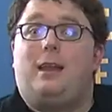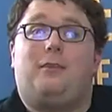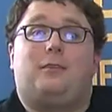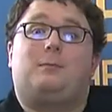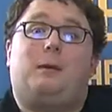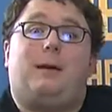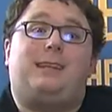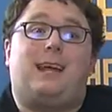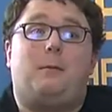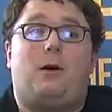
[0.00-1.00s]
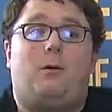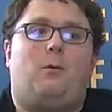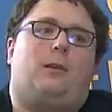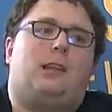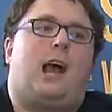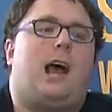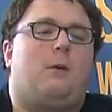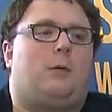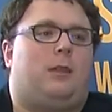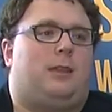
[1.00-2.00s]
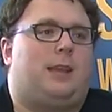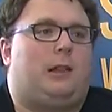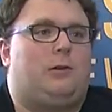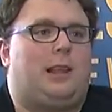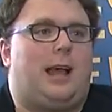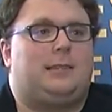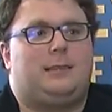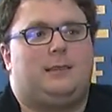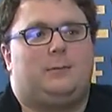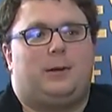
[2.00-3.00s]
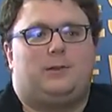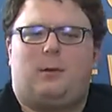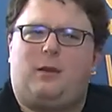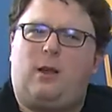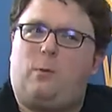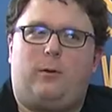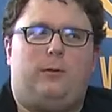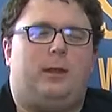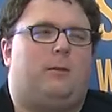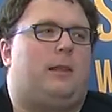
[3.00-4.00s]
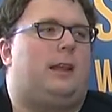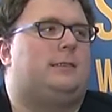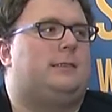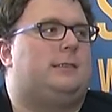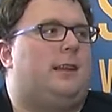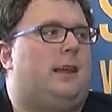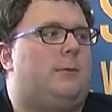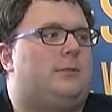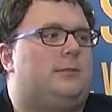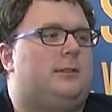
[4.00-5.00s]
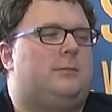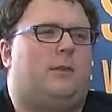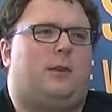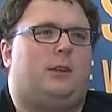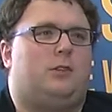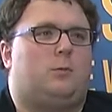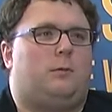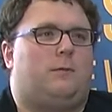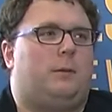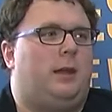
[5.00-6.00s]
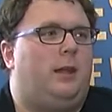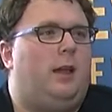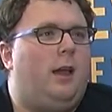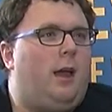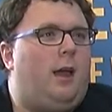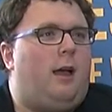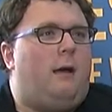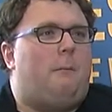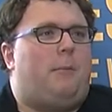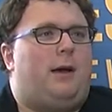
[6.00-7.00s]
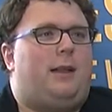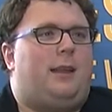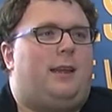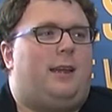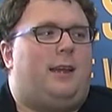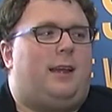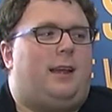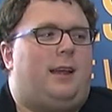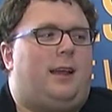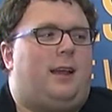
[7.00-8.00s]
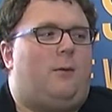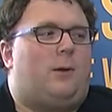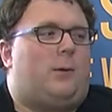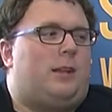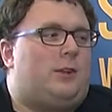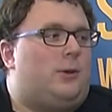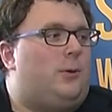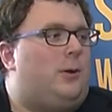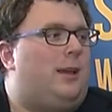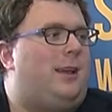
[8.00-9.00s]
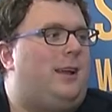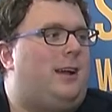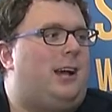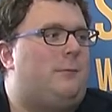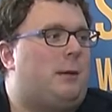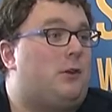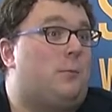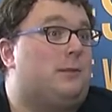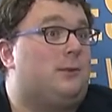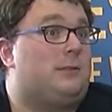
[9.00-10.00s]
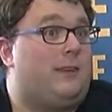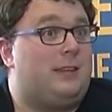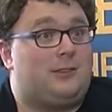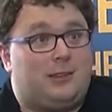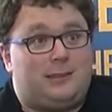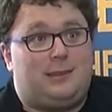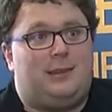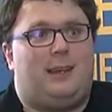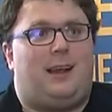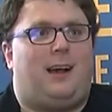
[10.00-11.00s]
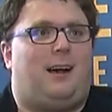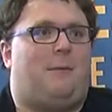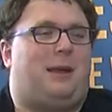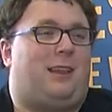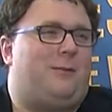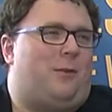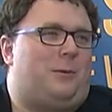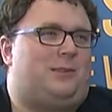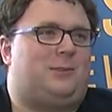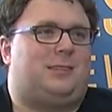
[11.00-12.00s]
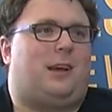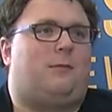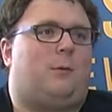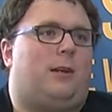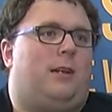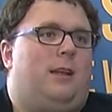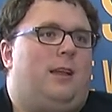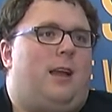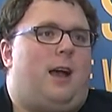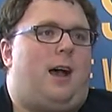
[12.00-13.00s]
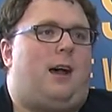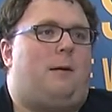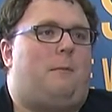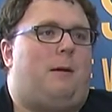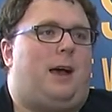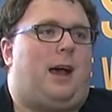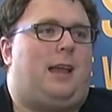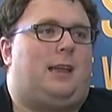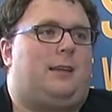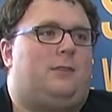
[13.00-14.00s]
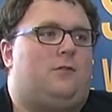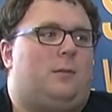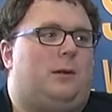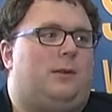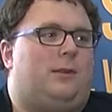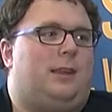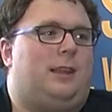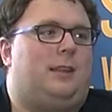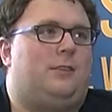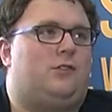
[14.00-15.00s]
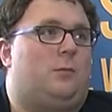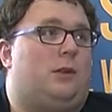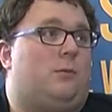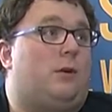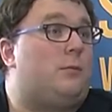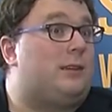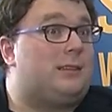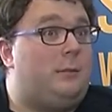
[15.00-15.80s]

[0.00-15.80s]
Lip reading: either knows me by Demo or the guy with the yellow glasses, which I'm not wearing yellow glasses today, which is very unusual for me. But what do I do? I'm an open source evangelist. I love open source software. I contribute in the Joomla and WordPress